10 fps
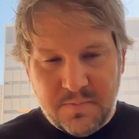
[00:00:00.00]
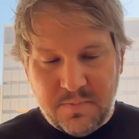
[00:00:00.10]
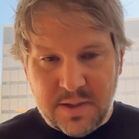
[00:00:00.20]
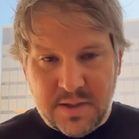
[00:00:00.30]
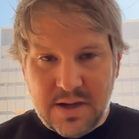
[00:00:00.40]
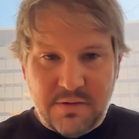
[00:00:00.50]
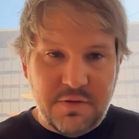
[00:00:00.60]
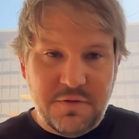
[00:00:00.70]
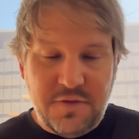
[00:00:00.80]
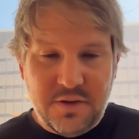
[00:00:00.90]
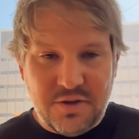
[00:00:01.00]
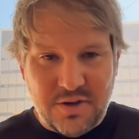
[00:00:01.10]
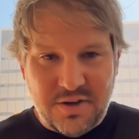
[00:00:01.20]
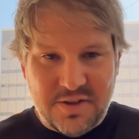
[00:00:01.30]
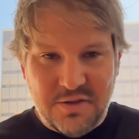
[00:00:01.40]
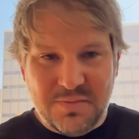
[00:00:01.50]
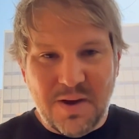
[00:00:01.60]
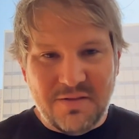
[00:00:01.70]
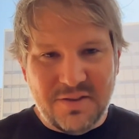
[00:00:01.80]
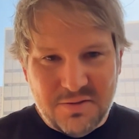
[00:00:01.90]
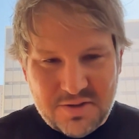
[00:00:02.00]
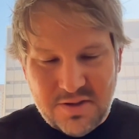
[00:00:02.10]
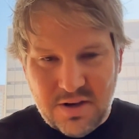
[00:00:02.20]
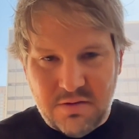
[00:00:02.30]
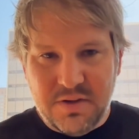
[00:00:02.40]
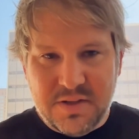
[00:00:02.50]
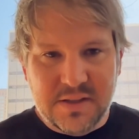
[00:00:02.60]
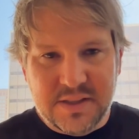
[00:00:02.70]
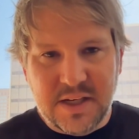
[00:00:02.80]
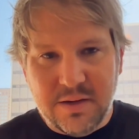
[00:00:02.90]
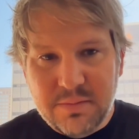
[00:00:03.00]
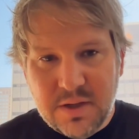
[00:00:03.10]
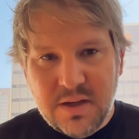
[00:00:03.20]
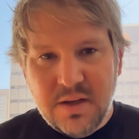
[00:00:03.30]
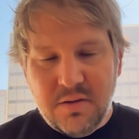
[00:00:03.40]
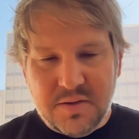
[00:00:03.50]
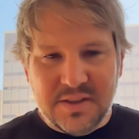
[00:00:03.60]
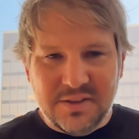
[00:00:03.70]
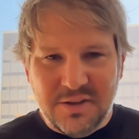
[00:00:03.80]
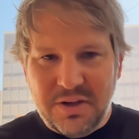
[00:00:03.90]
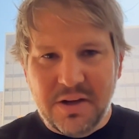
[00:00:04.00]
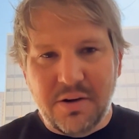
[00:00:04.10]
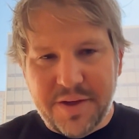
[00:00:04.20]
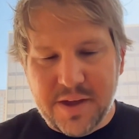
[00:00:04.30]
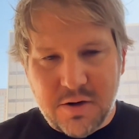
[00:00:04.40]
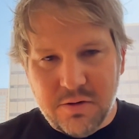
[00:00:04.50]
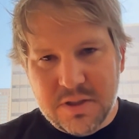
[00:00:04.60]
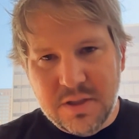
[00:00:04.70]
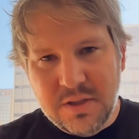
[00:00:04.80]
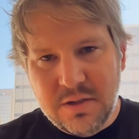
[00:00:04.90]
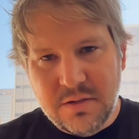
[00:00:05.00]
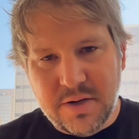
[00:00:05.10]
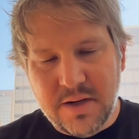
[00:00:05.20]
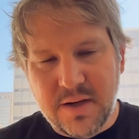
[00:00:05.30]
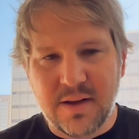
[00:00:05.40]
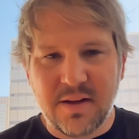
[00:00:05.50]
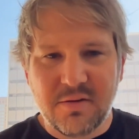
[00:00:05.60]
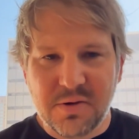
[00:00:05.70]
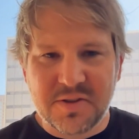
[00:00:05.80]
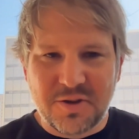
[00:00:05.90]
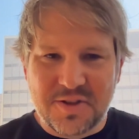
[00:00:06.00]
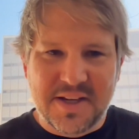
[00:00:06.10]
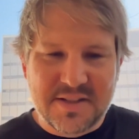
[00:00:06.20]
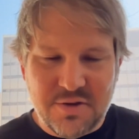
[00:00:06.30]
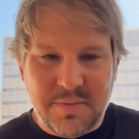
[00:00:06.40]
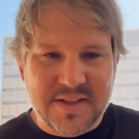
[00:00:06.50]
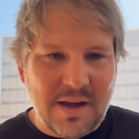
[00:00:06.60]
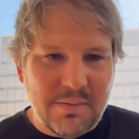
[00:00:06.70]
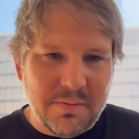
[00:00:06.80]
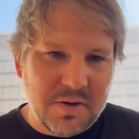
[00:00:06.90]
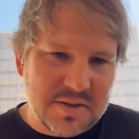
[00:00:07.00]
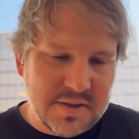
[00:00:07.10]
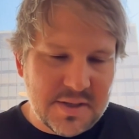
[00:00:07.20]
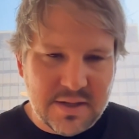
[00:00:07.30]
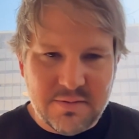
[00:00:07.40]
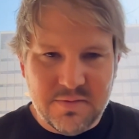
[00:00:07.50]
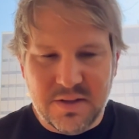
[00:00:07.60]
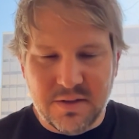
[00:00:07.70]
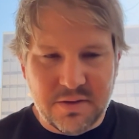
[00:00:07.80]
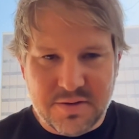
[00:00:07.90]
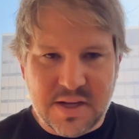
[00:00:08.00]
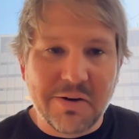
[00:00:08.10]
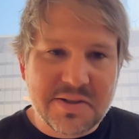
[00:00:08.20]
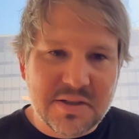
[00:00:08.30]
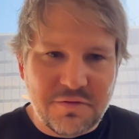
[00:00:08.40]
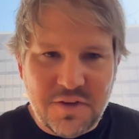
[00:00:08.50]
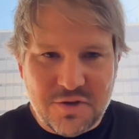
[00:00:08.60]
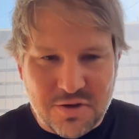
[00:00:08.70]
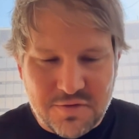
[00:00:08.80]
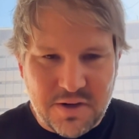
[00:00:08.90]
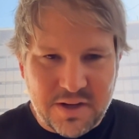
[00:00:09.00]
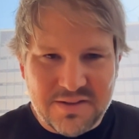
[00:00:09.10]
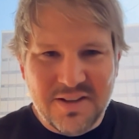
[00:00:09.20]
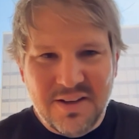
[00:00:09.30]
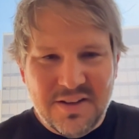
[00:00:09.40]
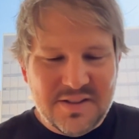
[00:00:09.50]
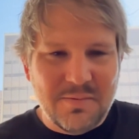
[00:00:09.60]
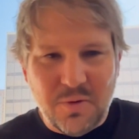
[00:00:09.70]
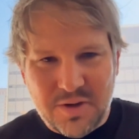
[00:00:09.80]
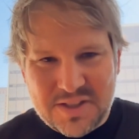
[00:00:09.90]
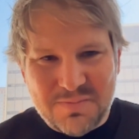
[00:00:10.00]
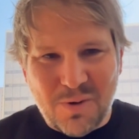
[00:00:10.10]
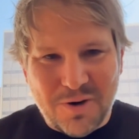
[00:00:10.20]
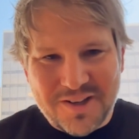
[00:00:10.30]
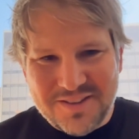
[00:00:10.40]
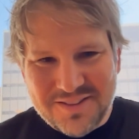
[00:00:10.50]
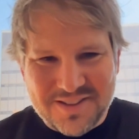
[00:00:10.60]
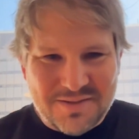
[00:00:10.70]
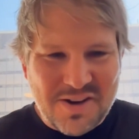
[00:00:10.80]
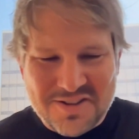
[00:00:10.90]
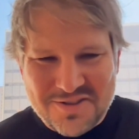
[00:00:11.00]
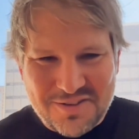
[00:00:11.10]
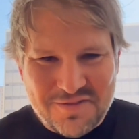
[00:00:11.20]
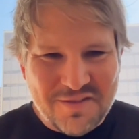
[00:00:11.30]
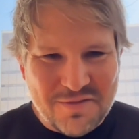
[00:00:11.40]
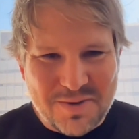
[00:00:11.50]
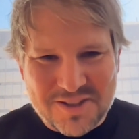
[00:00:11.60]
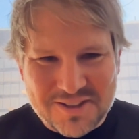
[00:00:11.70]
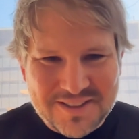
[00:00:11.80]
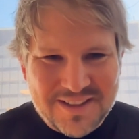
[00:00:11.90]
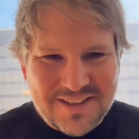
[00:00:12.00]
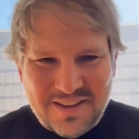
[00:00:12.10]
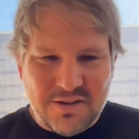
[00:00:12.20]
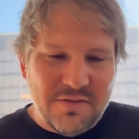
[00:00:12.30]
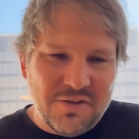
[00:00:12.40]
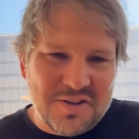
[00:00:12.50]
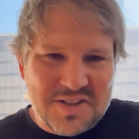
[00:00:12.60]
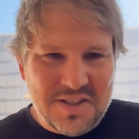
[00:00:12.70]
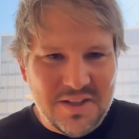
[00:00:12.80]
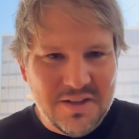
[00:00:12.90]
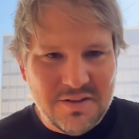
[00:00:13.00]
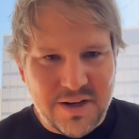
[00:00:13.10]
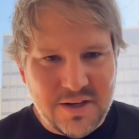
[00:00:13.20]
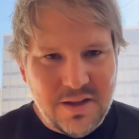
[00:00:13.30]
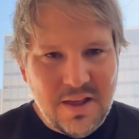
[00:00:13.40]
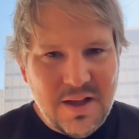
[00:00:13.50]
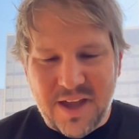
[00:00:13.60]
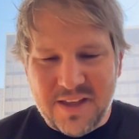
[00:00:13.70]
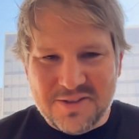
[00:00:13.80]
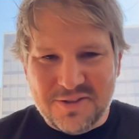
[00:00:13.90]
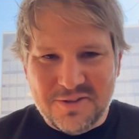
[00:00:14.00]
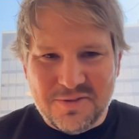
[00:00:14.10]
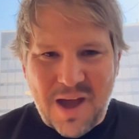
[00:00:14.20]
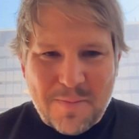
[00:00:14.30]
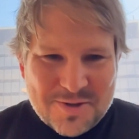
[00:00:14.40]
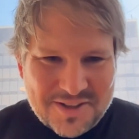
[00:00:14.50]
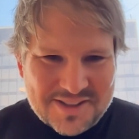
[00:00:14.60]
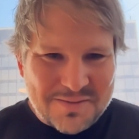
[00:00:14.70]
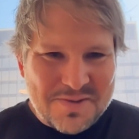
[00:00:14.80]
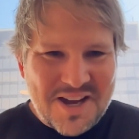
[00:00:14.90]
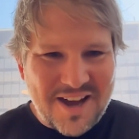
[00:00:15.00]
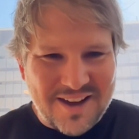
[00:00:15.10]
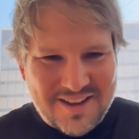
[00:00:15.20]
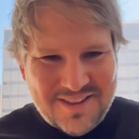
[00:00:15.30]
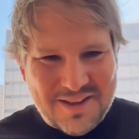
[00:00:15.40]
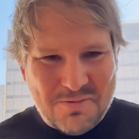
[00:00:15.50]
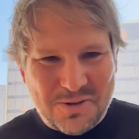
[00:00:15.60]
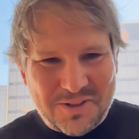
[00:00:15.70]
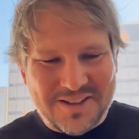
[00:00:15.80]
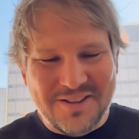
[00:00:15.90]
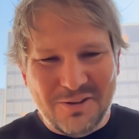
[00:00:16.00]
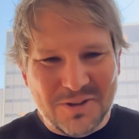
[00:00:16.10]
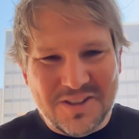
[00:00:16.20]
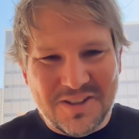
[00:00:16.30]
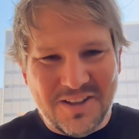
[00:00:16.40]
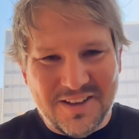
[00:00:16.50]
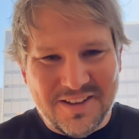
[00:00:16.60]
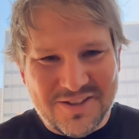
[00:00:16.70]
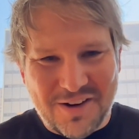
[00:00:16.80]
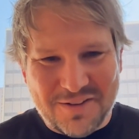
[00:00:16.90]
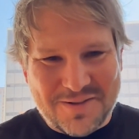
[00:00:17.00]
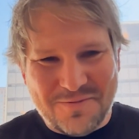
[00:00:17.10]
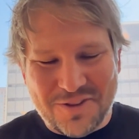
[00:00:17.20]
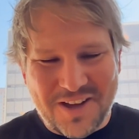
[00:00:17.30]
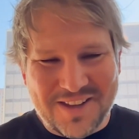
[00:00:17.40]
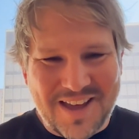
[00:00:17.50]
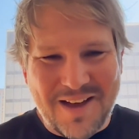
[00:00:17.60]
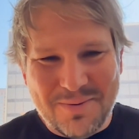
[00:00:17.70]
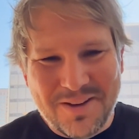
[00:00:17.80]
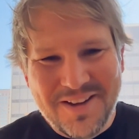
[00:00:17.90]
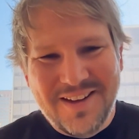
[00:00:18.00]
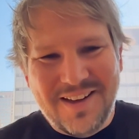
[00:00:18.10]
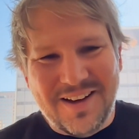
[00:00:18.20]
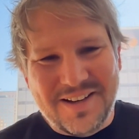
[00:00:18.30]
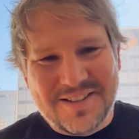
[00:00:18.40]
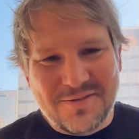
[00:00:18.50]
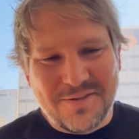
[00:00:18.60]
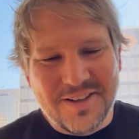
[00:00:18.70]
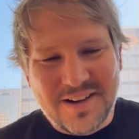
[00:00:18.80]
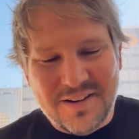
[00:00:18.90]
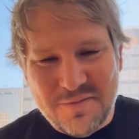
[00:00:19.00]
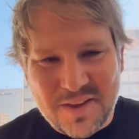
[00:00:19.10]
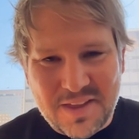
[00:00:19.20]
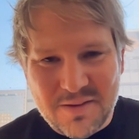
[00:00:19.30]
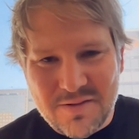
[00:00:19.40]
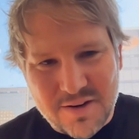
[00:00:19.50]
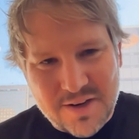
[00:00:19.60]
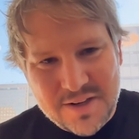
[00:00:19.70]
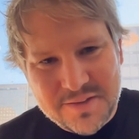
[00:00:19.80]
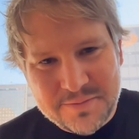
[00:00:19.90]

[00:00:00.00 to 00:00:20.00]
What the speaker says: but not every feature is used by every user every single time, you're still loading all that code, right? And Google Search is the extreme example because there's thousands of features for like some weird sport in some country you've never been to that you're never going to see, right? And so you absolutely need some tech that will not load the JavaScript for that app unless you really kind of make that query.